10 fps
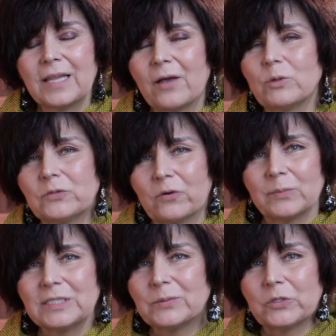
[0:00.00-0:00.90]
That was
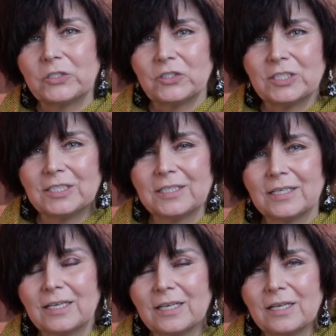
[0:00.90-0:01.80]
from Spurgeon.
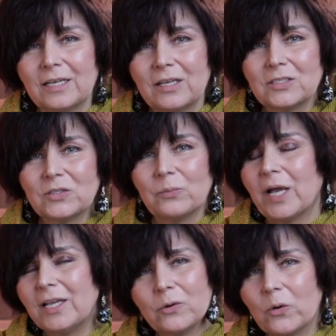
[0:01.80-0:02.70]
So
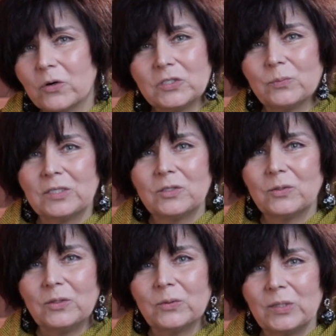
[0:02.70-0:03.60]
my encouragement
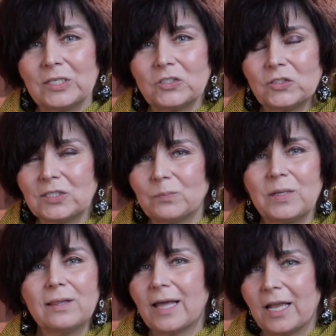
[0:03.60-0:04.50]
to you is just
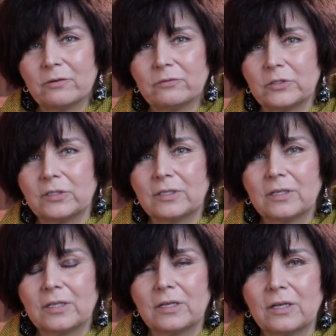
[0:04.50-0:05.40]
be thankful
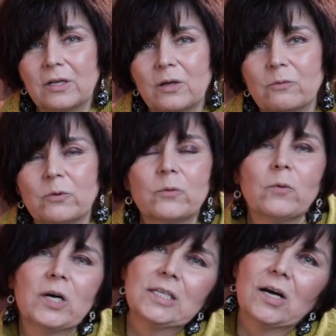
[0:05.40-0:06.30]
for
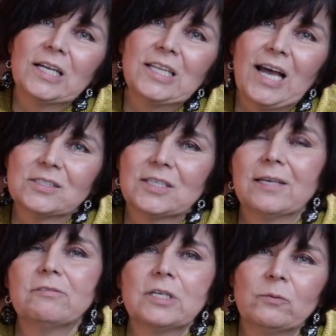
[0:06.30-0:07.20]
what God has
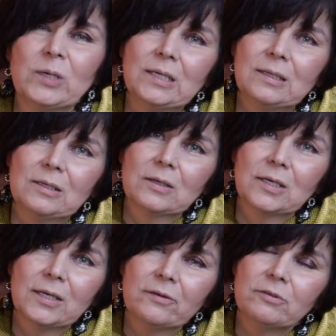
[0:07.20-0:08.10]
given me
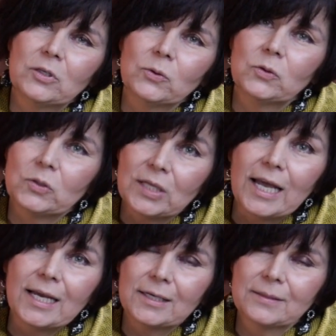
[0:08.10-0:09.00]
given you
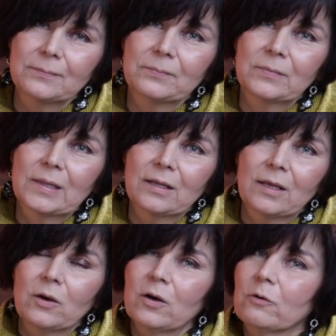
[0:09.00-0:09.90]
today,
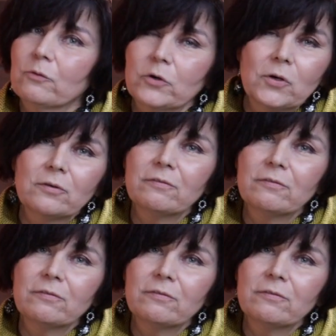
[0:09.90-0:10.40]
for your